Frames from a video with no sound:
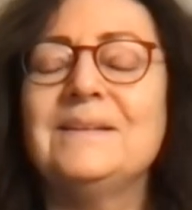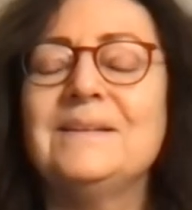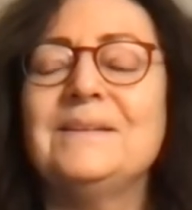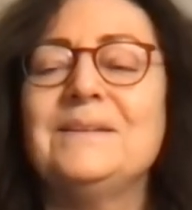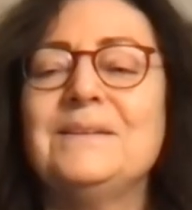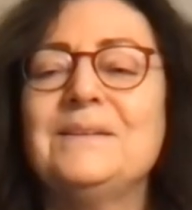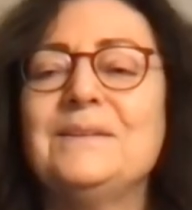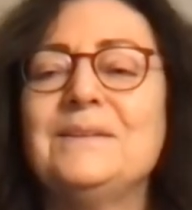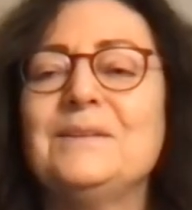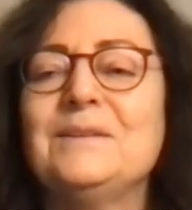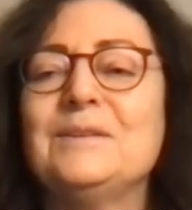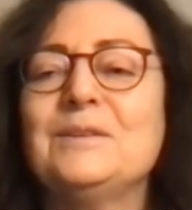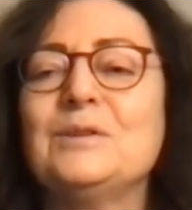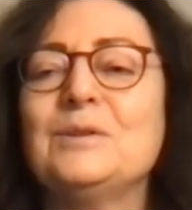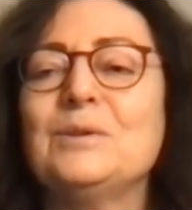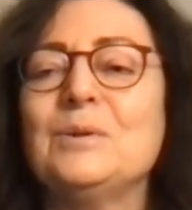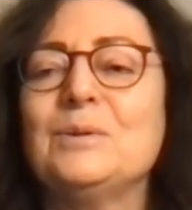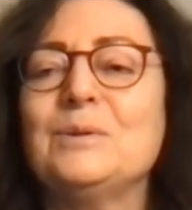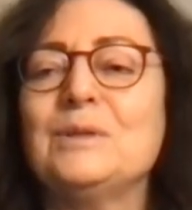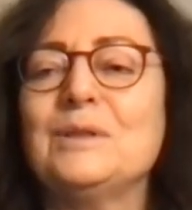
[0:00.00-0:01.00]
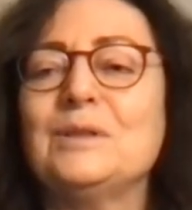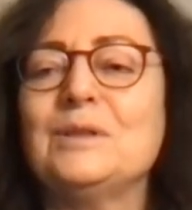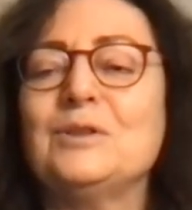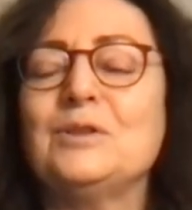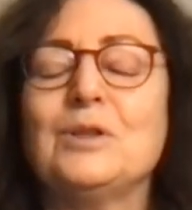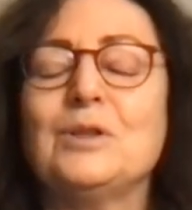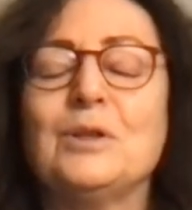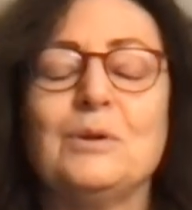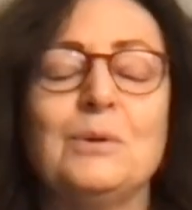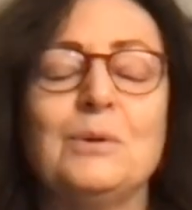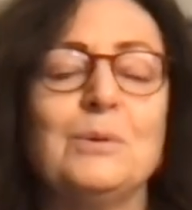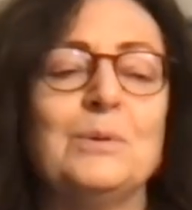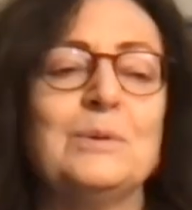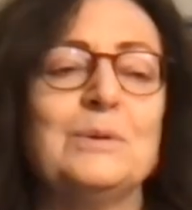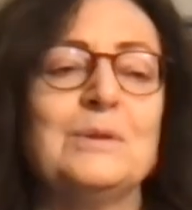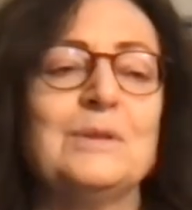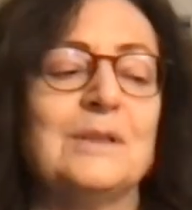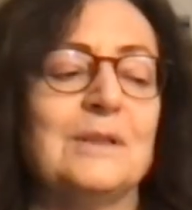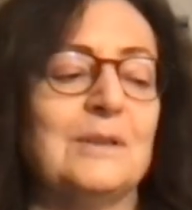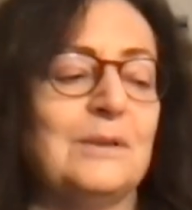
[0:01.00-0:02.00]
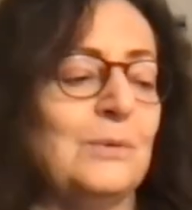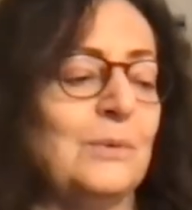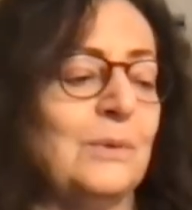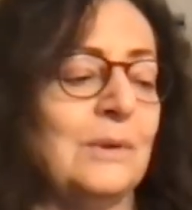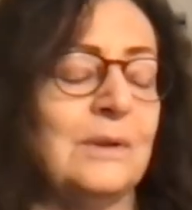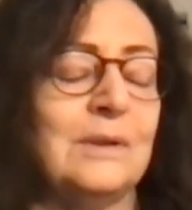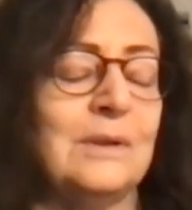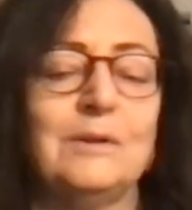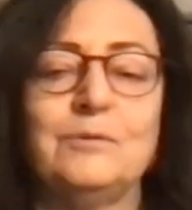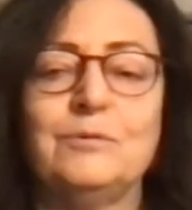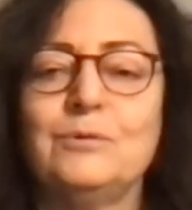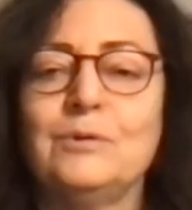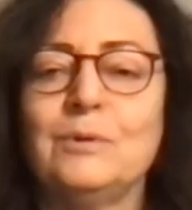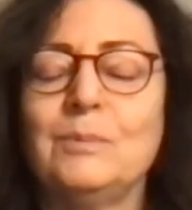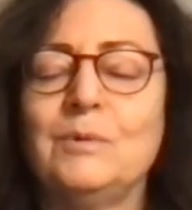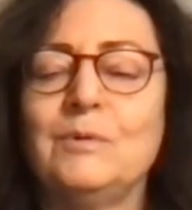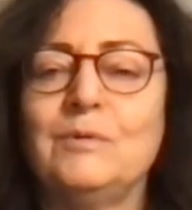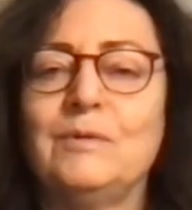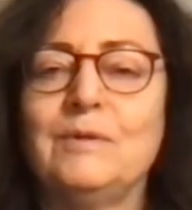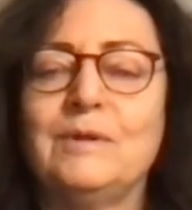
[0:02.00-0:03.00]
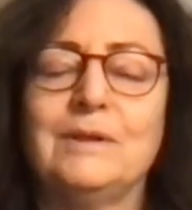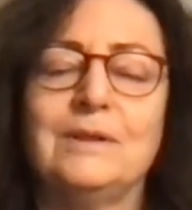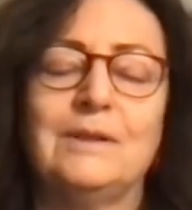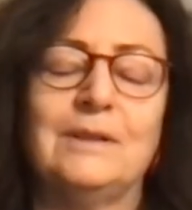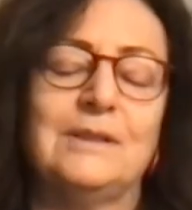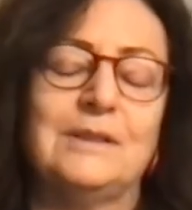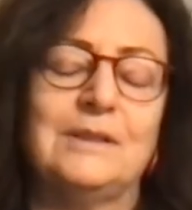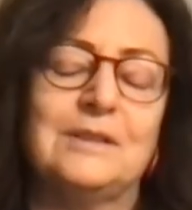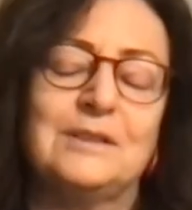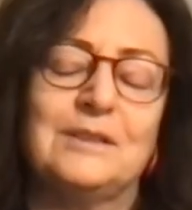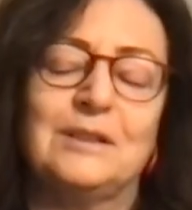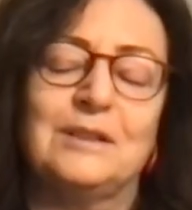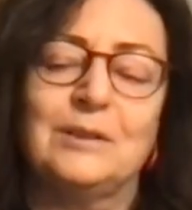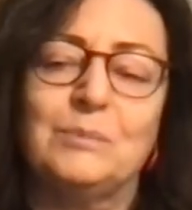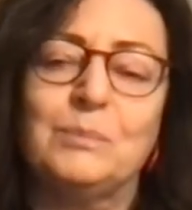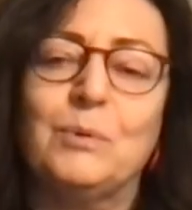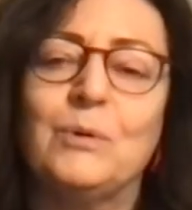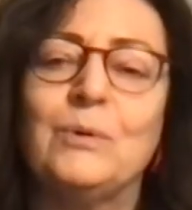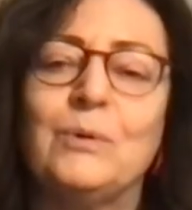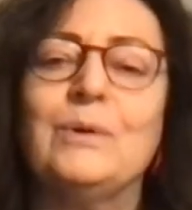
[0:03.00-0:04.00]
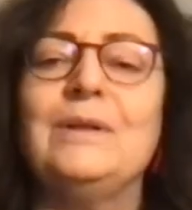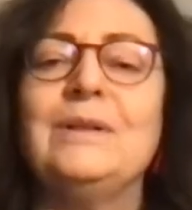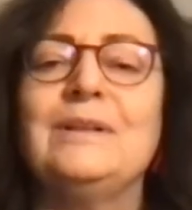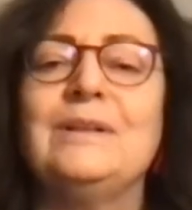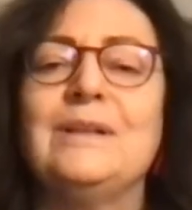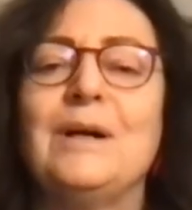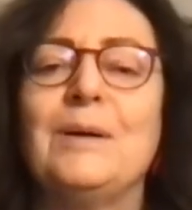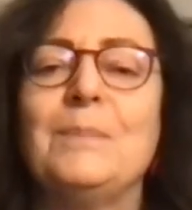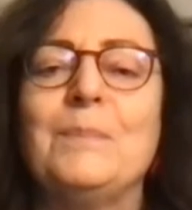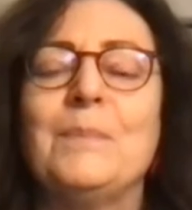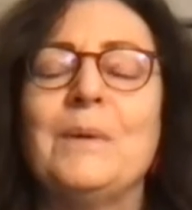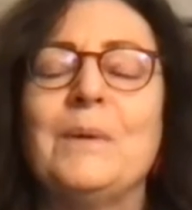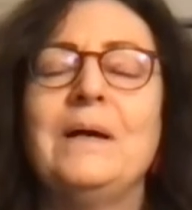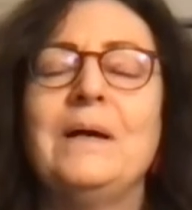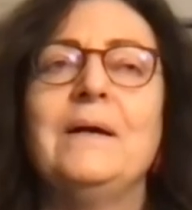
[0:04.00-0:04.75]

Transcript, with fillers: Uh, so that shows that Nora, from a very distinct point up,